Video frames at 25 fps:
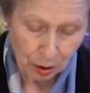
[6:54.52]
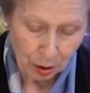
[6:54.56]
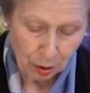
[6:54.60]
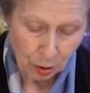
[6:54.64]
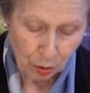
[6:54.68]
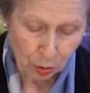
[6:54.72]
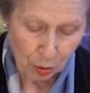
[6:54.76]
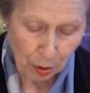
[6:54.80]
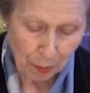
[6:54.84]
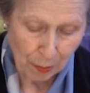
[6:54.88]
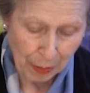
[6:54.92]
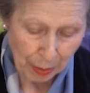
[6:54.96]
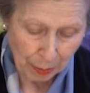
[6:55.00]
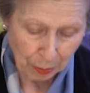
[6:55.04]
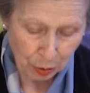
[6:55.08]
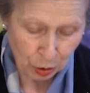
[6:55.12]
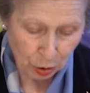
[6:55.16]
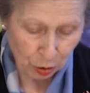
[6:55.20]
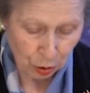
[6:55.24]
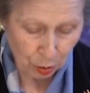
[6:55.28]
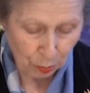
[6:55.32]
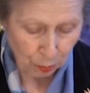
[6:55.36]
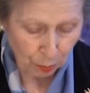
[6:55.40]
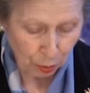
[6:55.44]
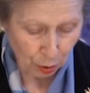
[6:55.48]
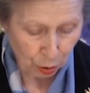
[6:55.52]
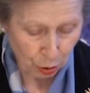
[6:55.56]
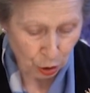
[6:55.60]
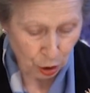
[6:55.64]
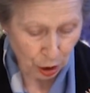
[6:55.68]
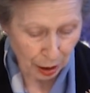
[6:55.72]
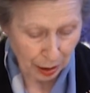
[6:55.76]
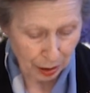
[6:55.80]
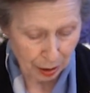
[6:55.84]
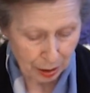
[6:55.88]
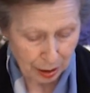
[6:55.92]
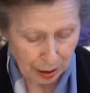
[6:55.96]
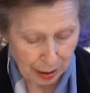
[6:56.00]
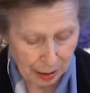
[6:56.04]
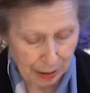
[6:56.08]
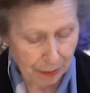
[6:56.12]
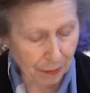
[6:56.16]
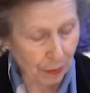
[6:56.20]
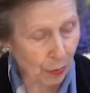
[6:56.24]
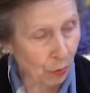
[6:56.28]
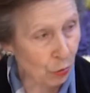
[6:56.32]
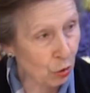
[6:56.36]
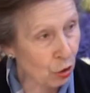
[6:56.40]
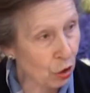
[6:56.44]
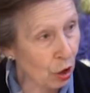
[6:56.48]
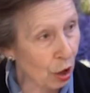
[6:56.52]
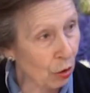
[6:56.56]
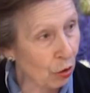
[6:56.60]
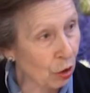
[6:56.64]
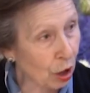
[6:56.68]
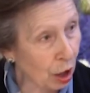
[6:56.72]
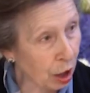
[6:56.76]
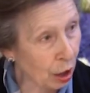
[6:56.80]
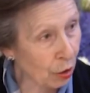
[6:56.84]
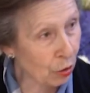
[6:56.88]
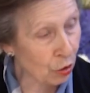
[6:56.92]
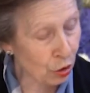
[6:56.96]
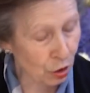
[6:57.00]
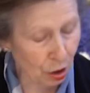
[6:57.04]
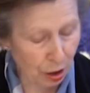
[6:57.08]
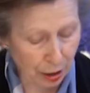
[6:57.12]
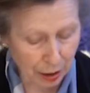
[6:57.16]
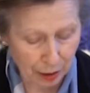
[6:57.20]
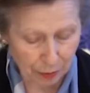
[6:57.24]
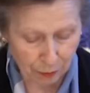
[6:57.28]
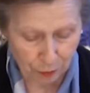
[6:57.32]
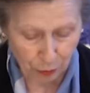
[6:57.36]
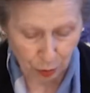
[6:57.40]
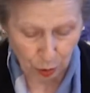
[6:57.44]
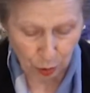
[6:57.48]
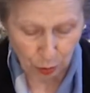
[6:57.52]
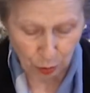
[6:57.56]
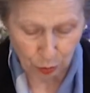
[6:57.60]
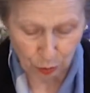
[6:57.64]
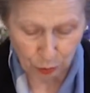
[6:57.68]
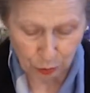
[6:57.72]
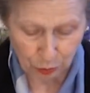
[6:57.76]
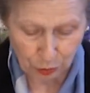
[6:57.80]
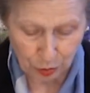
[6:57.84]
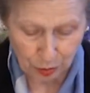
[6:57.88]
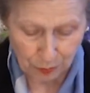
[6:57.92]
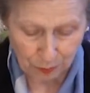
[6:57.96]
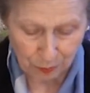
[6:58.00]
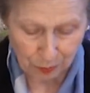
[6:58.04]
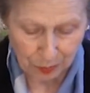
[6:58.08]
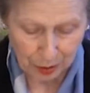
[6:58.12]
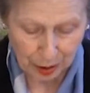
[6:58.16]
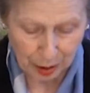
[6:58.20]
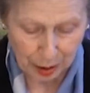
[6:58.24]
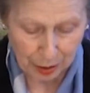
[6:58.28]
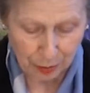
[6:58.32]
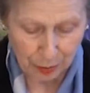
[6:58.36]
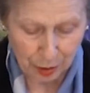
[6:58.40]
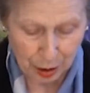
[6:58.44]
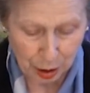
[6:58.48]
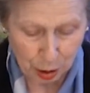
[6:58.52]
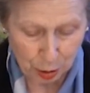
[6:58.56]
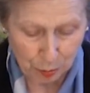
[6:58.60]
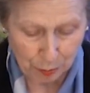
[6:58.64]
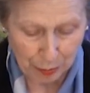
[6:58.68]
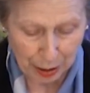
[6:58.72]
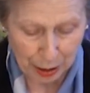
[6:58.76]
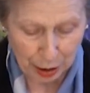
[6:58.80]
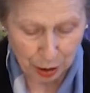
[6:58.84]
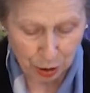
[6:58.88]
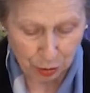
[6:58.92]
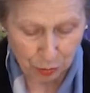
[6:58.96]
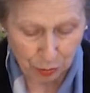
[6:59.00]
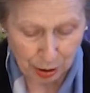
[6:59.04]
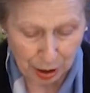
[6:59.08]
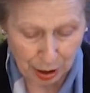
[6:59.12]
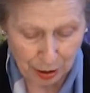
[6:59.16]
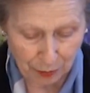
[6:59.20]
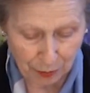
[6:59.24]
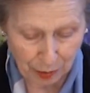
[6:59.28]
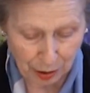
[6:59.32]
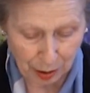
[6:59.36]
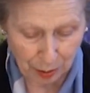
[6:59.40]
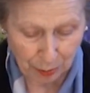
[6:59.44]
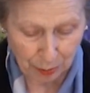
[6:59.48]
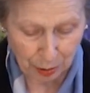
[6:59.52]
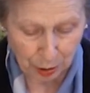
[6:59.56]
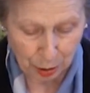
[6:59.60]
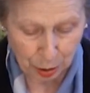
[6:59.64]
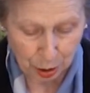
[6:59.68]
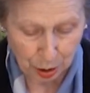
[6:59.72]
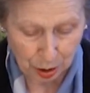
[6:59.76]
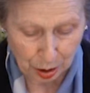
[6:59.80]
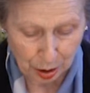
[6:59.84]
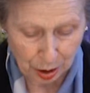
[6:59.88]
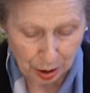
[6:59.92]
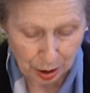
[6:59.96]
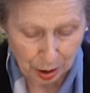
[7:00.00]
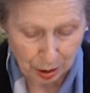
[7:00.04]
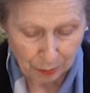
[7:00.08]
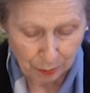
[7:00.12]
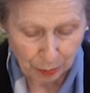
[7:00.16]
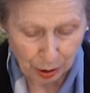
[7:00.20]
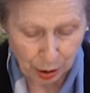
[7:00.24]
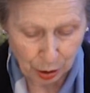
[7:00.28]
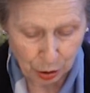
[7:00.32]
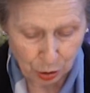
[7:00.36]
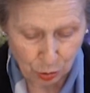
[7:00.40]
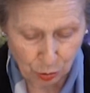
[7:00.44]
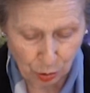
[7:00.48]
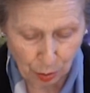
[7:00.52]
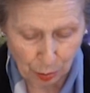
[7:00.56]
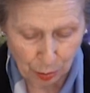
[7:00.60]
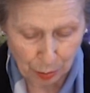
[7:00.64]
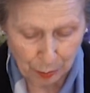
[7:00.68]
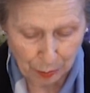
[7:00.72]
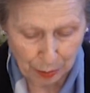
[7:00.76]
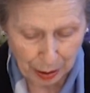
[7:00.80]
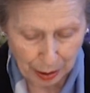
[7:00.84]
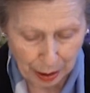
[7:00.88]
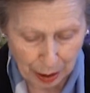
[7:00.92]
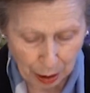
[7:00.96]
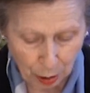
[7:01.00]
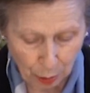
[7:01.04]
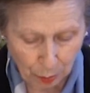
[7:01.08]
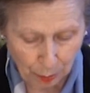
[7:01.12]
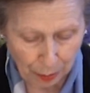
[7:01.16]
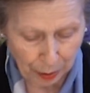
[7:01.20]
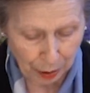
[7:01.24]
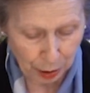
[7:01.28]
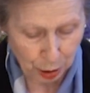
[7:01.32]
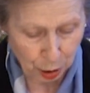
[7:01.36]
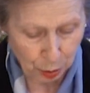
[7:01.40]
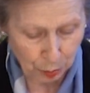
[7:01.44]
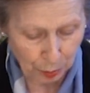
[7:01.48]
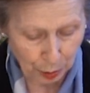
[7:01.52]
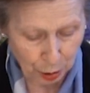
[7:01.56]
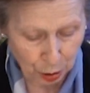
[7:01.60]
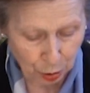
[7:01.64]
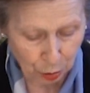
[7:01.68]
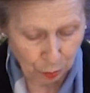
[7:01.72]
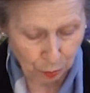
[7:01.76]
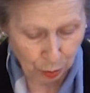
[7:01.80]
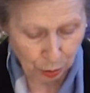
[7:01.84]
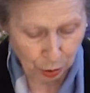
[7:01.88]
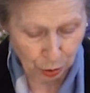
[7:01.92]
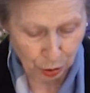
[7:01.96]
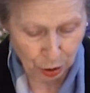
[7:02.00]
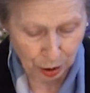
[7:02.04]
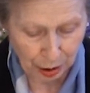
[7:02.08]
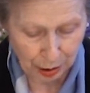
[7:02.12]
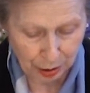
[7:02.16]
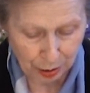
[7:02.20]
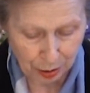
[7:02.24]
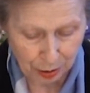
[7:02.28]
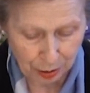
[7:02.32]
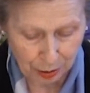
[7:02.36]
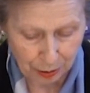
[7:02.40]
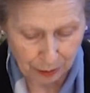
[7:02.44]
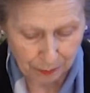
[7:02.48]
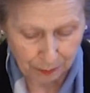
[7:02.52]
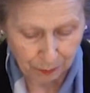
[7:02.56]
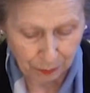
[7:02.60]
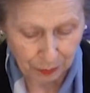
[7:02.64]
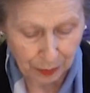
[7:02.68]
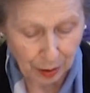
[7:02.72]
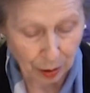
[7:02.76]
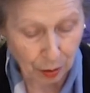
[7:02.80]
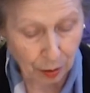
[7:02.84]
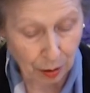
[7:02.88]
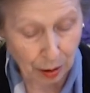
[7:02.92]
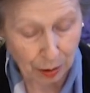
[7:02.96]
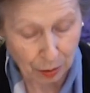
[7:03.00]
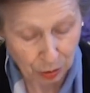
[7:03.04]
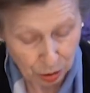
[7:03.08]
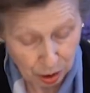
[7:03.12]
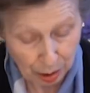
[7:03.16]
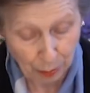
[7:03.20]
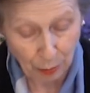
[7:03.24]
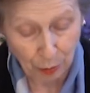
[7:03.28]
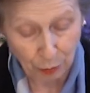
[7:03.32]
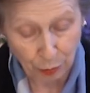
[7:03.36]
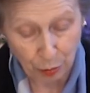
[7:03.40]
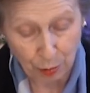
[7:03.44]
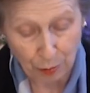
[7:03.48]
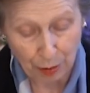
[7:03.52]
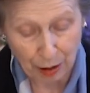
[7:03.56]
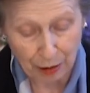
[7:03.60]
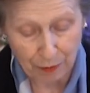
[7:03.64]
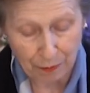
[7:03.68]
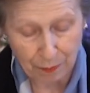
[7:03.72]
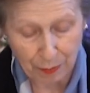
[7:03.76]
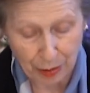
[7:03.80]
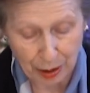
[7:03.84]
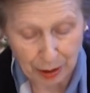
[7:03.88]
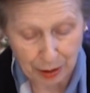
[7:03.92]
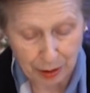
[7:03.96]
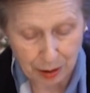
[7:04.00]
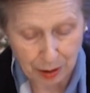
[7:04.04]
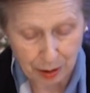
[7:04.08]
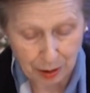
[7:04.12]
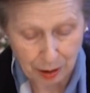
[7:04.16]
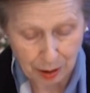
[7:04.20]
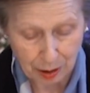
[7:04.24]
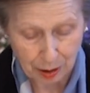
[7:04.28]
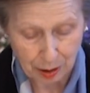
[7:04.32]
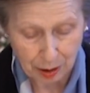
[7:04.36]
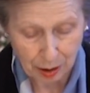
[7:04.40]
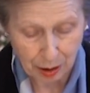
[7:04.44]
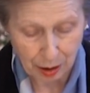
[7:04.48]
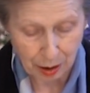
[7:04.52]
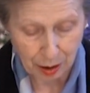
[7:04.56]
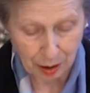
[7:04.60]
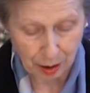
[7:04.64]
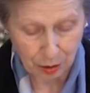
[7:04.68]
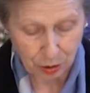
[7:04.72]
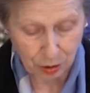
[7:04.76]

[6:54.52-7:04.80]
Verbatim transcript: who were members of the project team so closely involved in this major redevelopment by Sir Robert McAlpine Special Projects, and some of whom I've met uh,